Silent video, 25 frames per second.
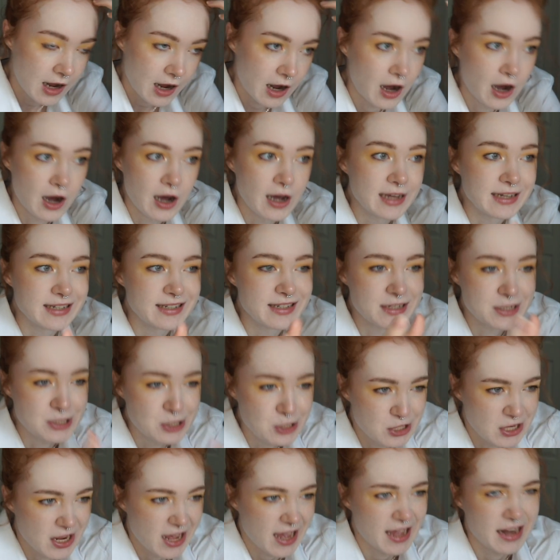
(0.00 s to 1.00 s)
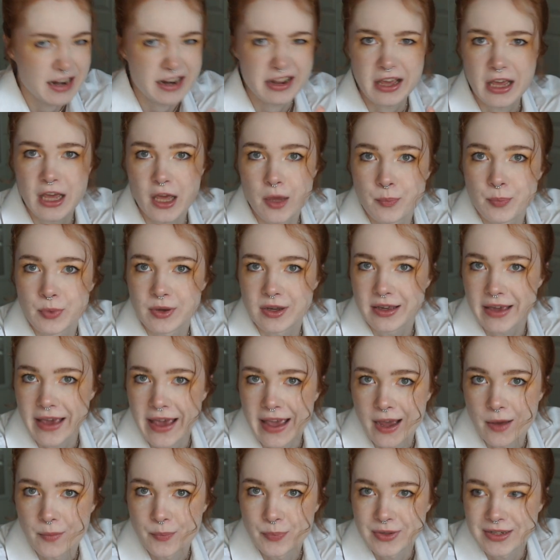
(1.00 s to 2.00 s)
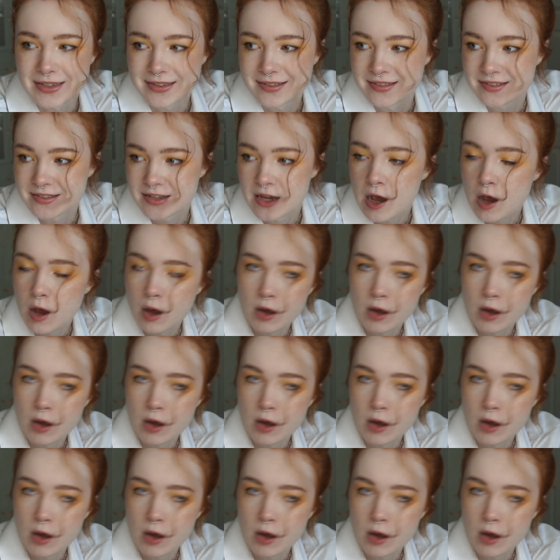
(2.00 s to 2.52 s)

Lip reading: undead hippocampus